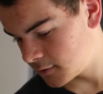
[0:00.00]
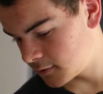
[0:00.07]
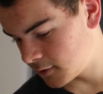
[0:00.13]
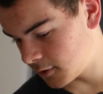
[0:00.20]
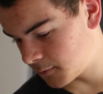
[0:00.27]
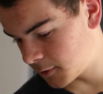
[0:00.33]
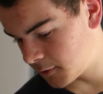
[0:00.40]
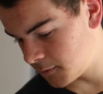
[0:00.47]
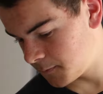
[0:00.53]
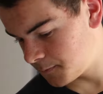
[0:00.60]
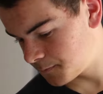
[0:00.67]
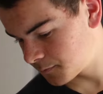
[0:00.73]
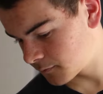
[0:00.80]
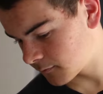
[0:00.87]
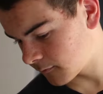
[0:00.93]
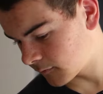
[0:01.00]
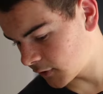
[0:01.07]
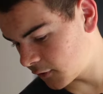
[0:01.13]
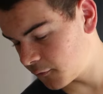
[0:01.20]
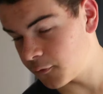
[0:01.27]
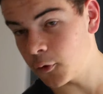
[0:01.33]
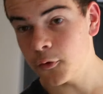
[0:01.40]
come on,
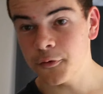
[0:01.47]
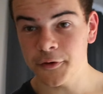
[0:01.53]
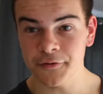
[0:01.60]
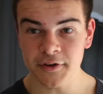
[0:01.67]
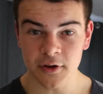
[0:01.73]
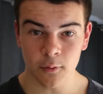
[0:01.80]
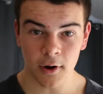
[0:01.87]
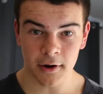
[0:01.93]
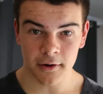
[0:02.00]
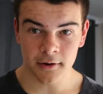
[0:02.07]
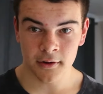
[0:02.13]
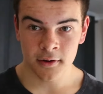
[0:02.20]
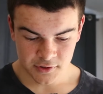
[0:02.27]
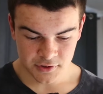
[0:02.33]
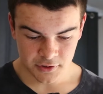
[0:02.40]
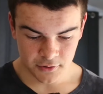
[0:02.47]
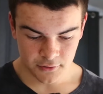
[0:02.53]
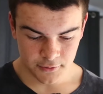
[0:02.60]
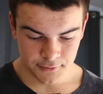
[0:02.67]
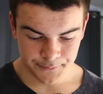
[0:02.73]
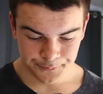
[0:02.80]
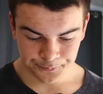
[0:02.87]
4:51.
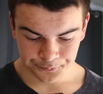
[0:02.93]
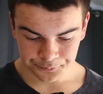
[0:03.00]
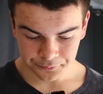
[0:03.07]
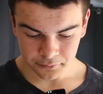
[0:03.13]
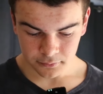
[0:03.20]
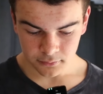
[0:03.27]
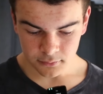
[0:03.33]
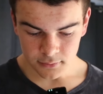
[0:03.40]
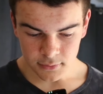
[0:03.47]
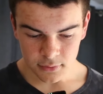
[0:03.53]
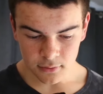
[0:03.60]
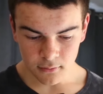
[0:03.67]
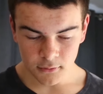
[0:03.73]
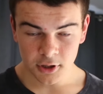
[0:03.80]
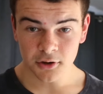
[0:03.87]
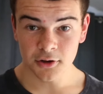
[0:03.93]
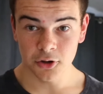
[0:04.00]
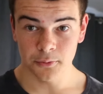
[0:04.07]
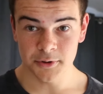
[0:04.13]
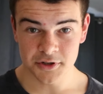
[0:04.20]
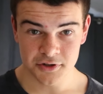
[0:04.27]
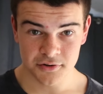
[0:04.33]
So got a
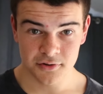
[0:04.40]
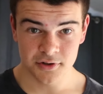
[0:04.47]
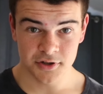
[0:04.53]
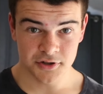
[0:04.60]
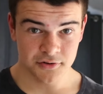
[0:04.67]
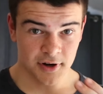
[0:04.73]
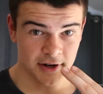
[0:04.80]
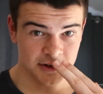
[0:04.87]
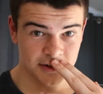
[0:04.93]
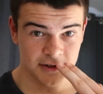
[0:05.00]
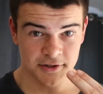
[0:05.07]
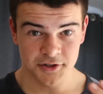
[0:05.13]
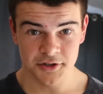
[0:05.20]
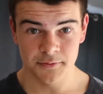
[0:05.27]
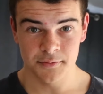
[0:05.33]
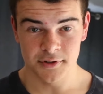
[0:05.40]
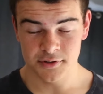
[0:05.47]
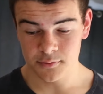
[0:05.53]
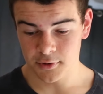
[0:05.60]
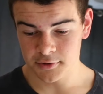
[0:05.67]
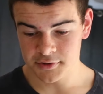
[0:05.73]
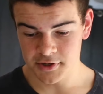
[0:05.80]
little bit distracted at gym as
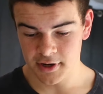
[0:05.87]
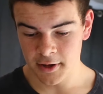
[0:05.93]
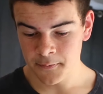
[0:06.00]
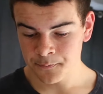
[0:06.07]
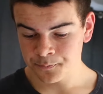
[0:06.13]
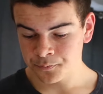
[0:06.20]
well today,